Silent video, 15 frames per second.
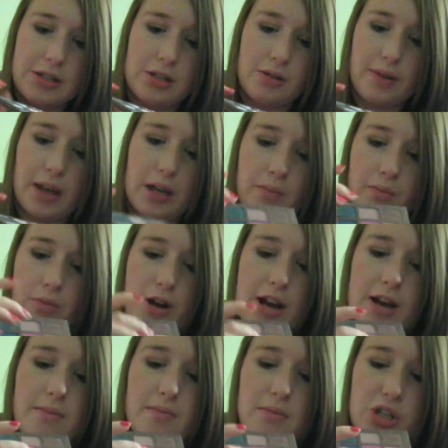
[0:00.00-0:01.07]
do like
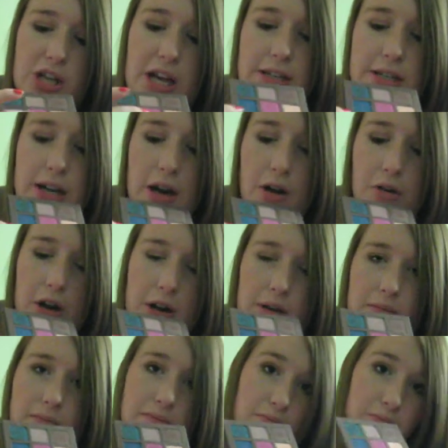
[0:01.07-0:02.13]
bright magenta or
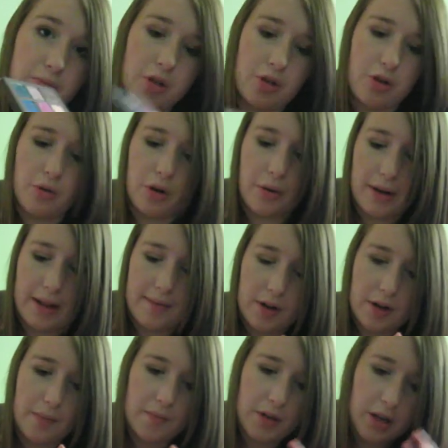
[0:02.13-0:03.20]
blue or
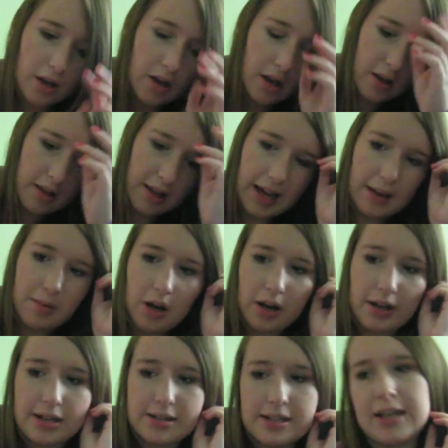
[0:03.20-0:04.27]
whatever, Like, I'm not
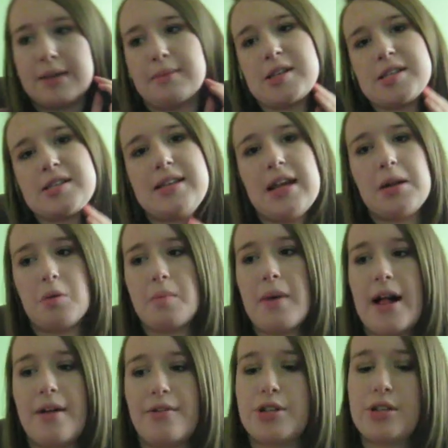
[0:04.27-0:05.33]
going to take my sustainable
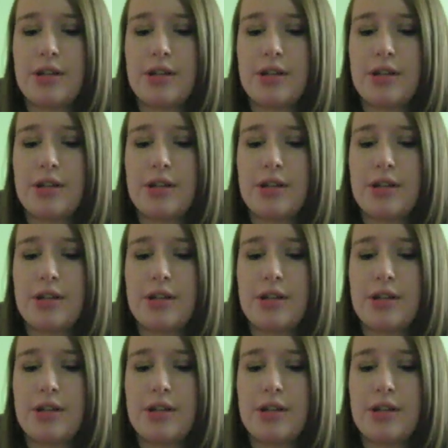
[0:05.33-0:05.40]
palette just